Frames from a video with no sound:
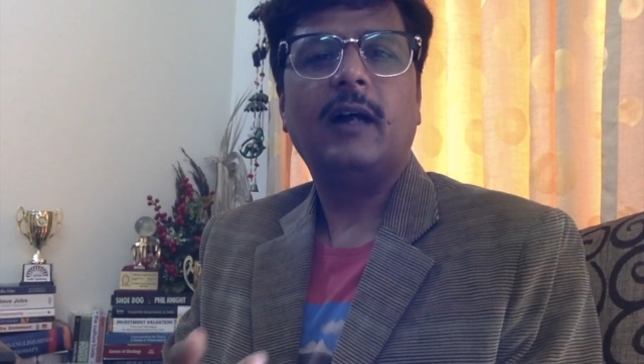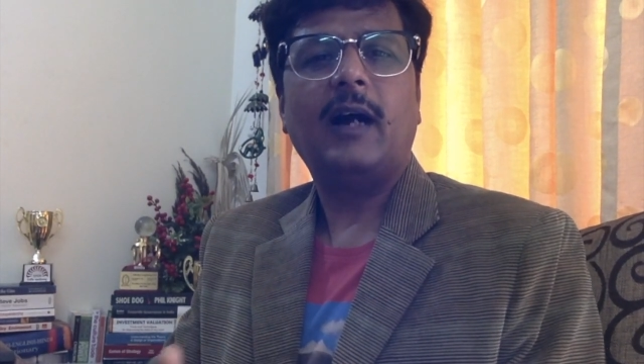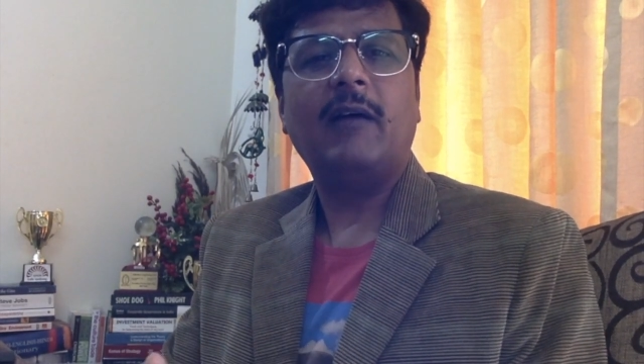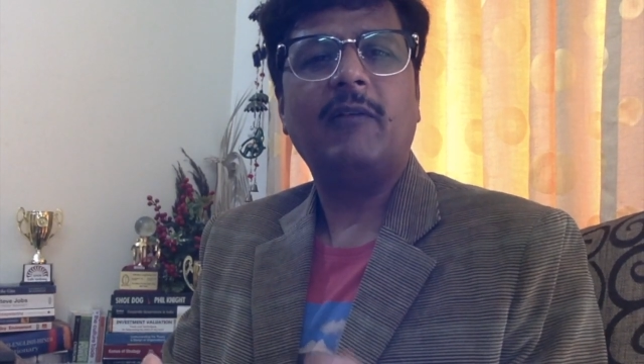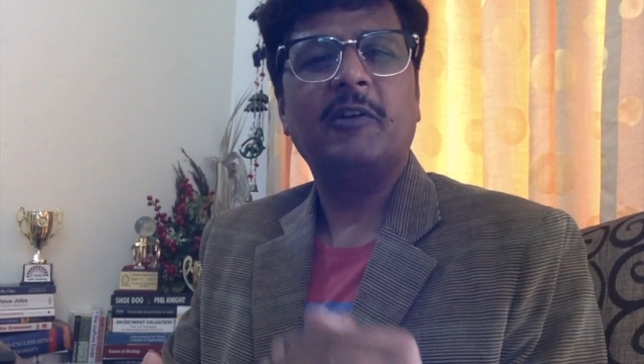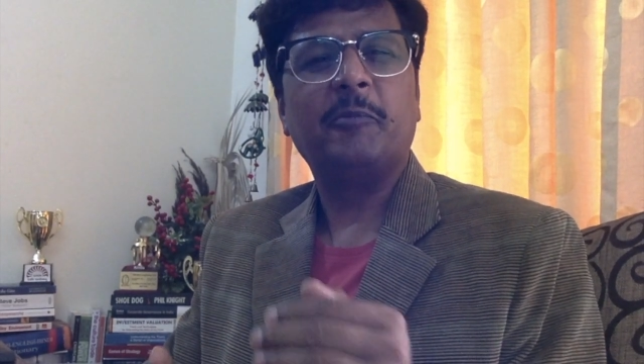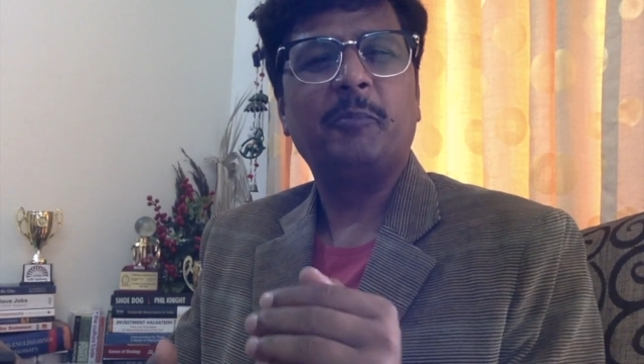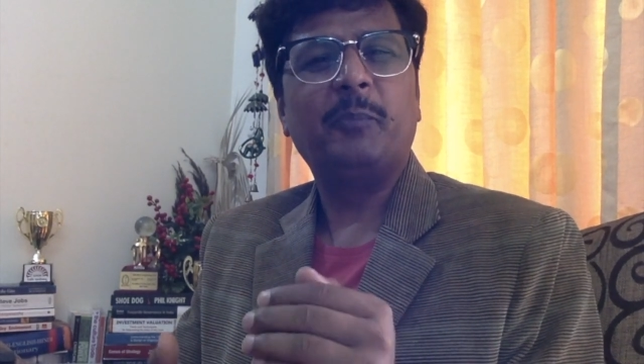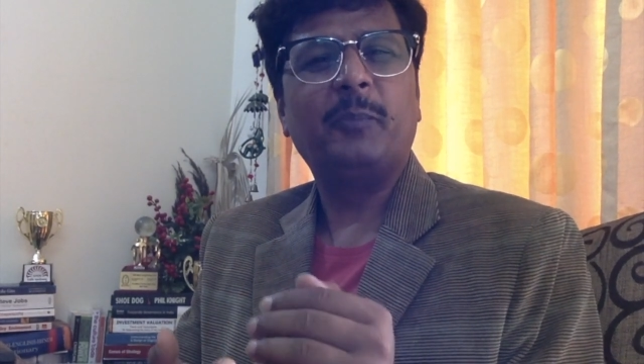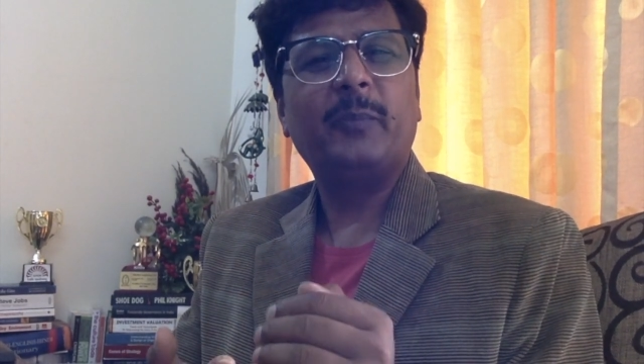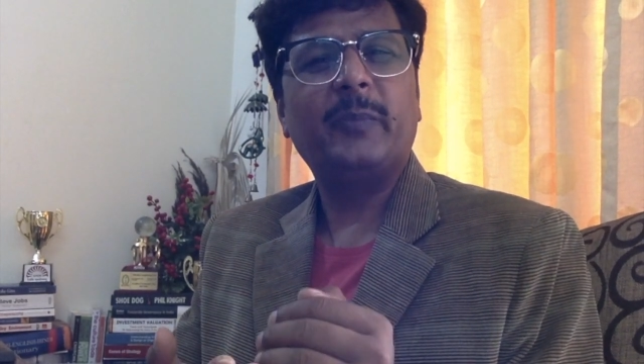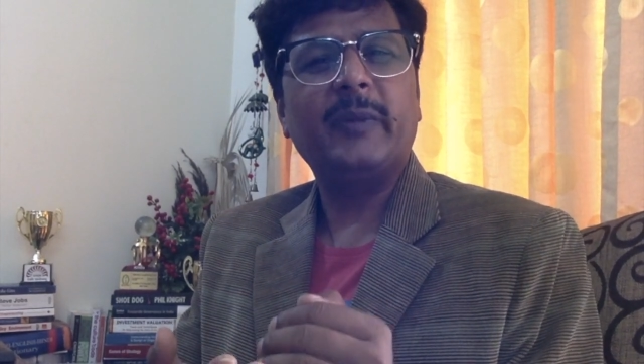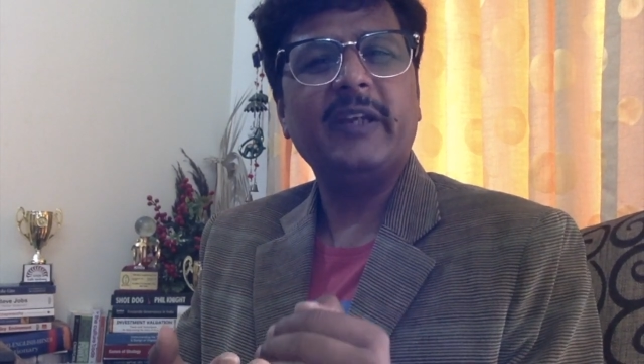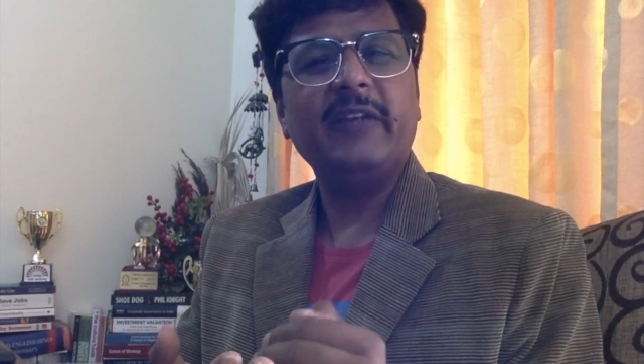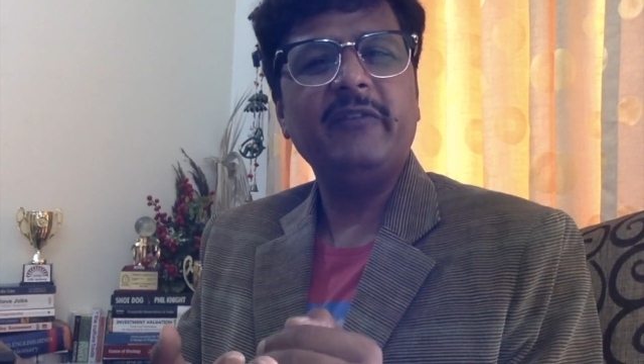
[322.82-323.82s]
Our
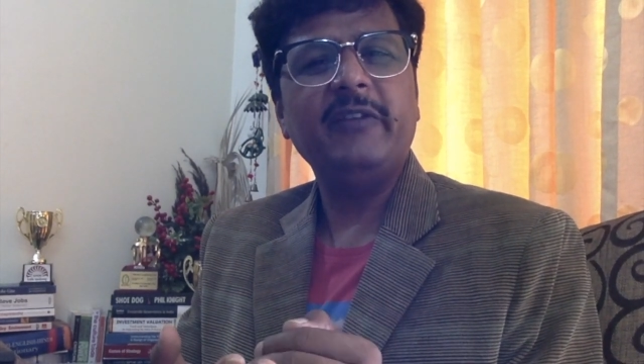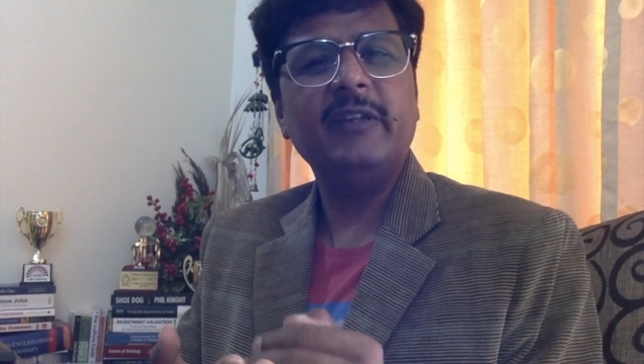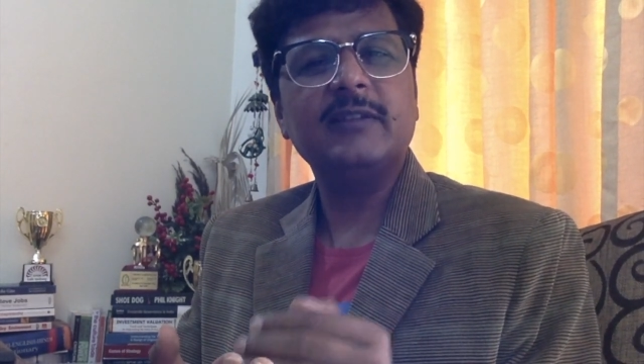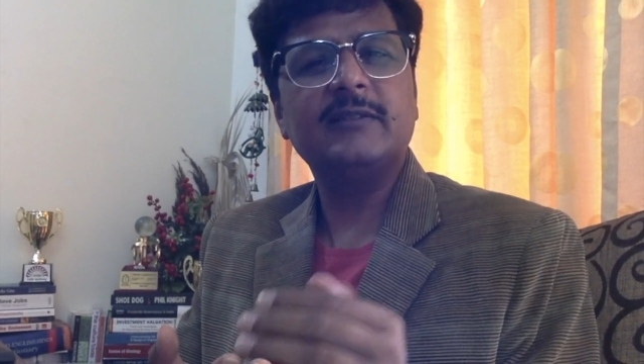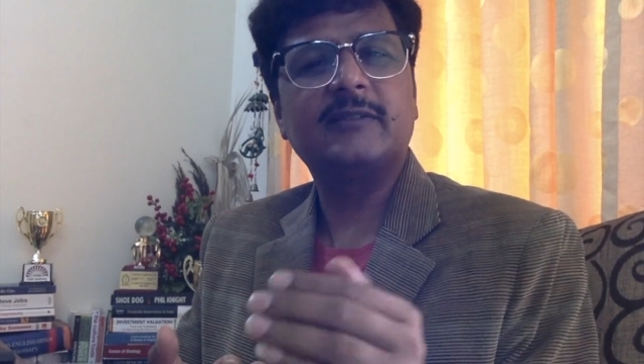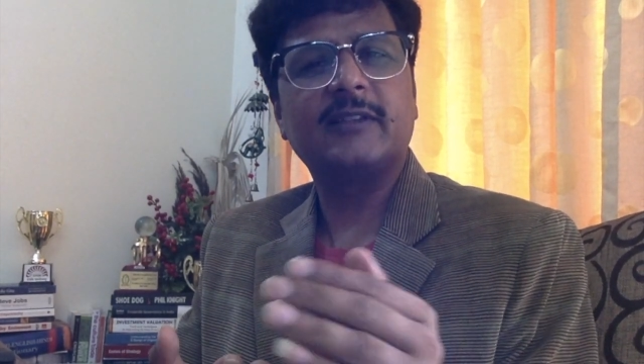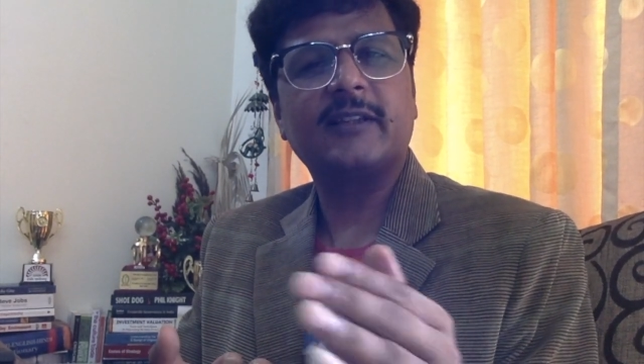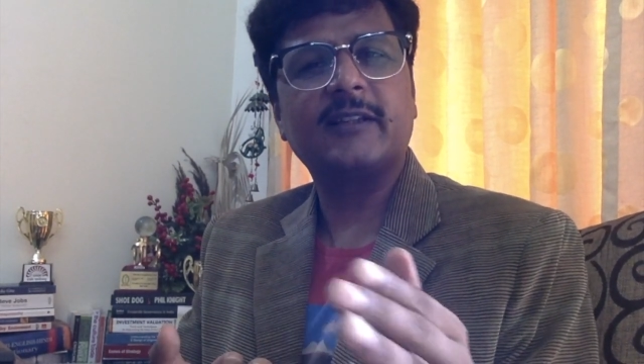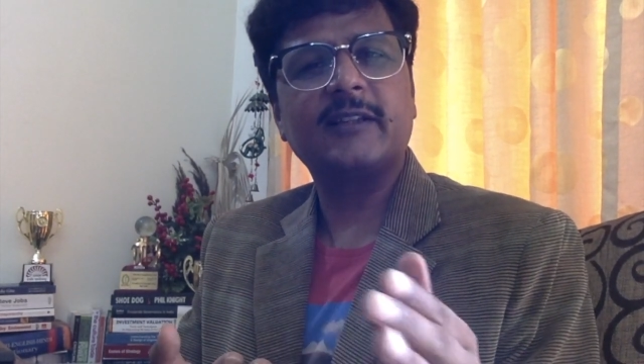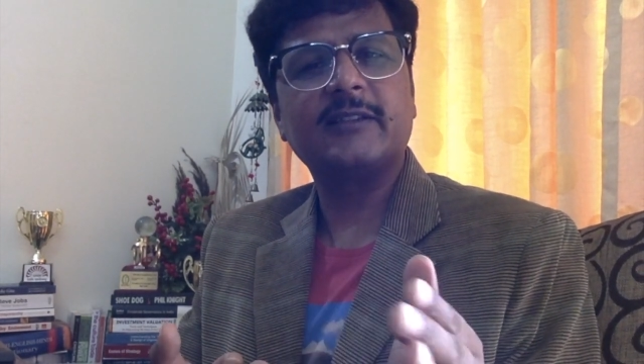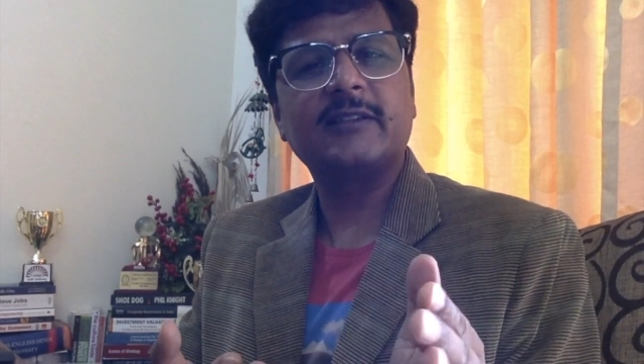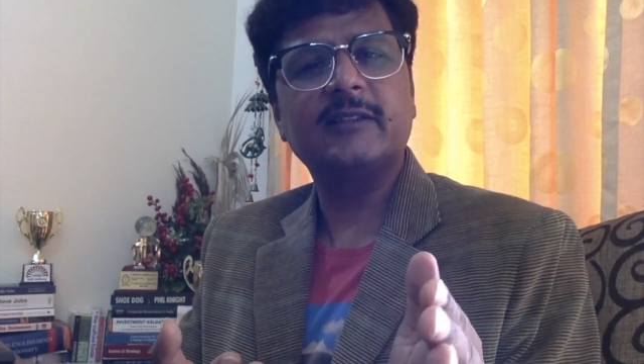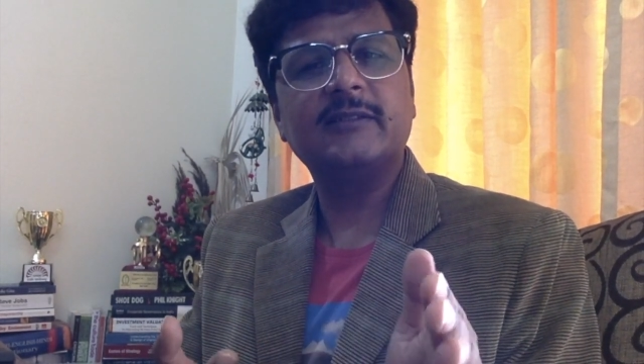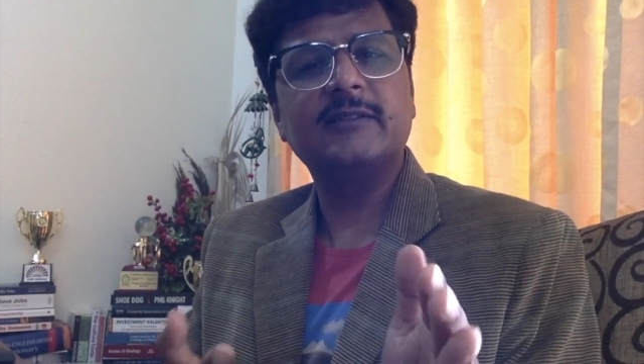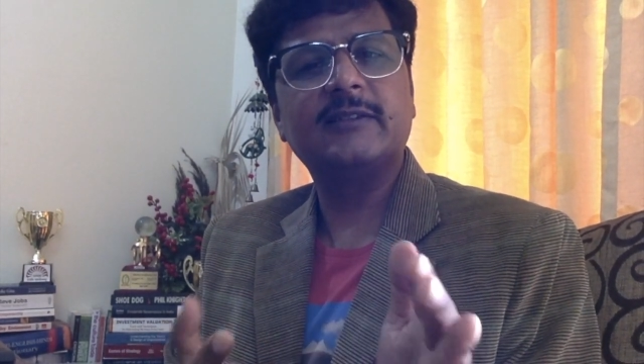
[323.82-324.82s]
previous
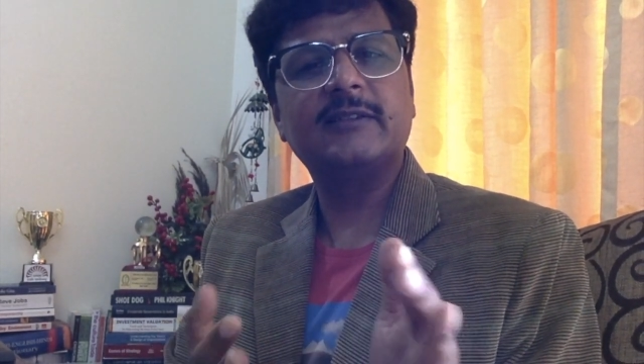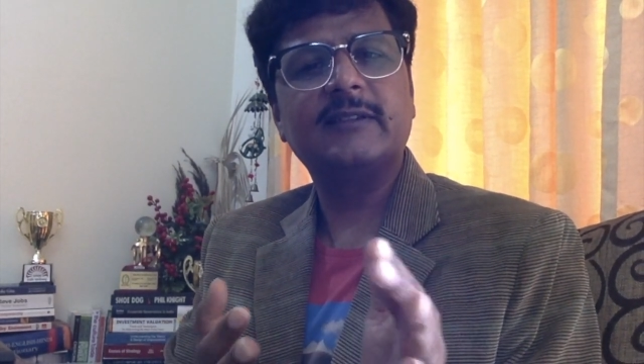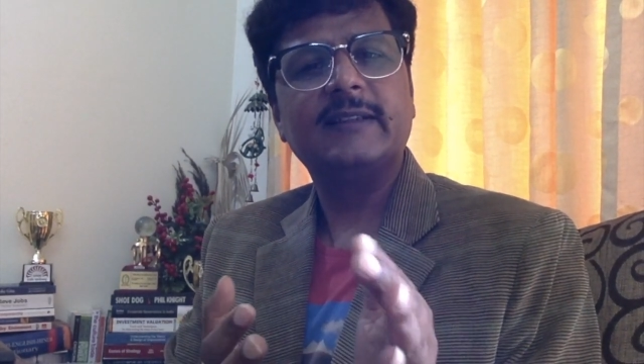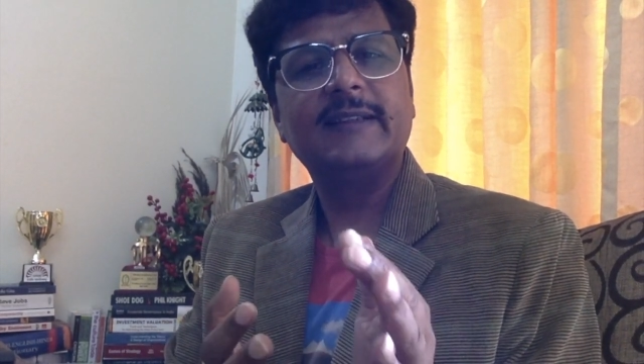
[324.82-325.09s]
generation's